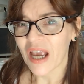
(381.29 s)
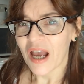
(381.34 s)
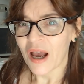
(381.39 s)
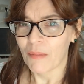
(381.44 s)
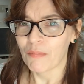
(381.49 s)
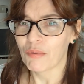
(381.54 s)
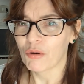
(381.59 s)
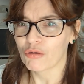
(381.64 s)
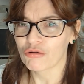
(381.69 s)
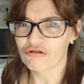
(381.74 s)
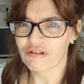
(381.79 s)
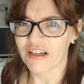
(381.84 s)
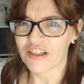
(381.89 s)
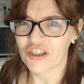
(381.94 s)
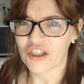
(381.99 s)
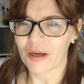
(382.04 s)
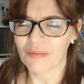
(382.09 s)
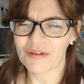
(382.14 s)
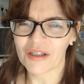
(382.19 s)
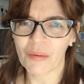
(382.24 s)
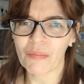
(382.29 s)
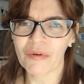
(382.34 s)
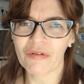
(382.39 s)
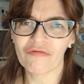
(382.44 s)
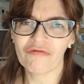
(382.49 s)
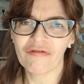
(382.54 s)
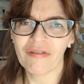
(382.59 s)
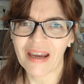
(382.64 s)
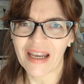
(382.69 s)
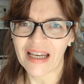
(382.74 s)
and portrait shapes can be
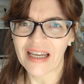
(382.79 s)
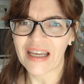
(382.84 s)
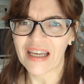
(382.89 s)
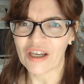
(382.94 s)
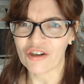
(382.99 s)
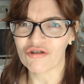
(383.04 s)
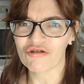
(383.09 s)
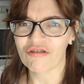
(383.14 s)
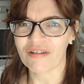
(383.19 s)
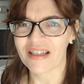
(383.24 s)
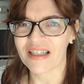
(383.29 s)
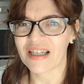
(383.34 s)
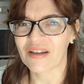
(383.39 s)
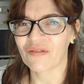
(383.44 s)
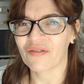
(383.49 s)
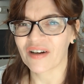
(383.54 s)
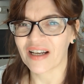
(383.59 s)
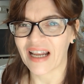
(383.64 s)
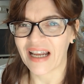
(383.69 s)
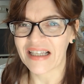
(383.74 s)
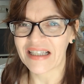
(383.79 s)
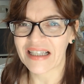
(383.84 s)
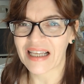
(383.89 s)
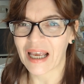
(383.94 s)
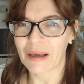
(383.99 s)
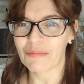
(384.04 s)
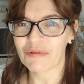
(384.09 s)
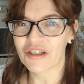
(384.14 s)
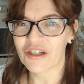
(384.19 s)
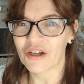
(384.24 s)
really interesting for
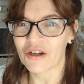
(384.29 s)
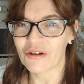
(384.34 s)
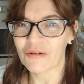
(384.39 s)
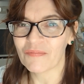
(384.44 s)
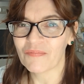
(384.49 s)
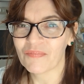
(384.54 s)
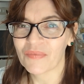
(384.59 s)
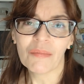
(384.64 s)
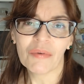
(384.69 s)
landscapes too.